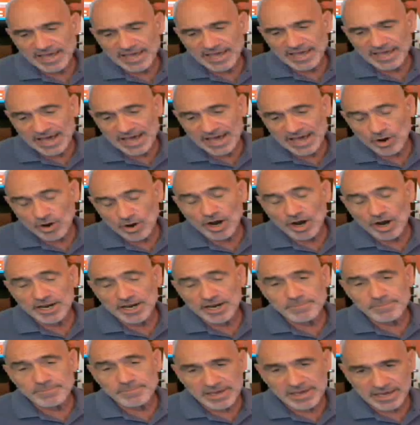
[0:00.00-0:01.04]
they had on
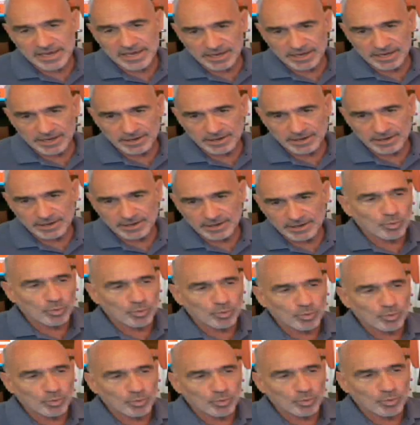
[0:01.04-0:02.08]
me
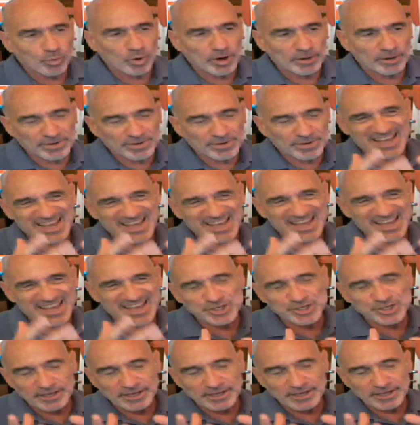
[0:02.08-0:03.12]
and what
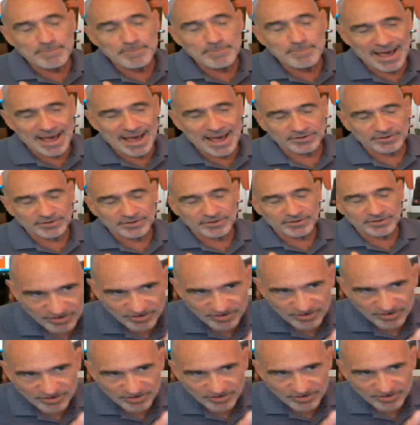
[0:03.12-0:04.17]
potential impact
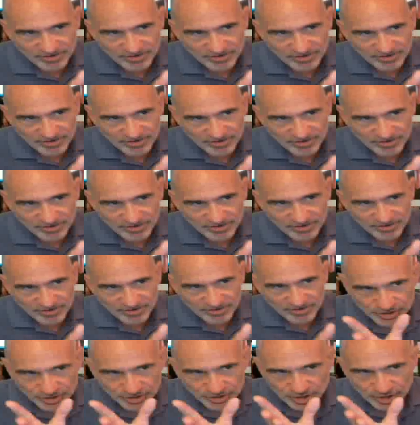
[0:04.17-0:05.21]
they might have
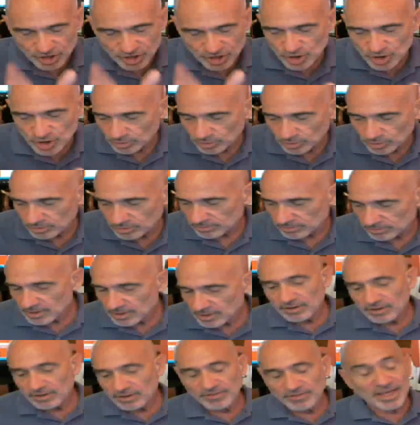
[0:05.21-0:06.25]
on you.
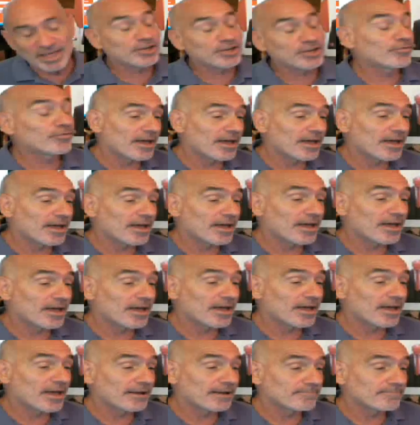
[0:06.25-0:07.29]
Thank you for your time
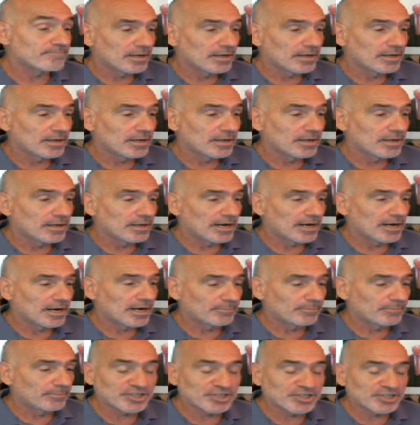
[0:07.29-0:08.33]
today.
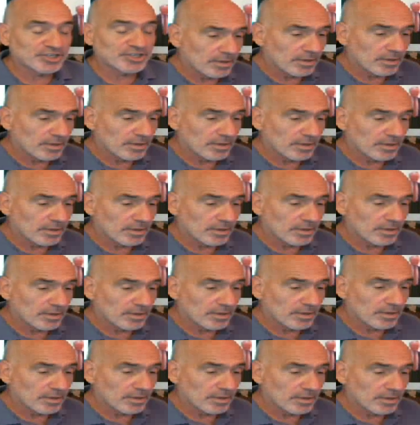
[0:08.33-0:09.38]
Uh, please come back
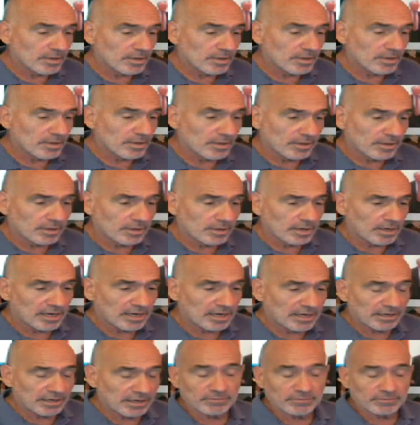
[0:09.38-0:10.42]
tomorrow,
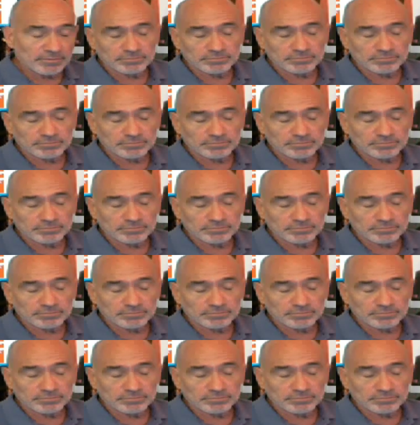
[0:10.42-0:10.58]
uh,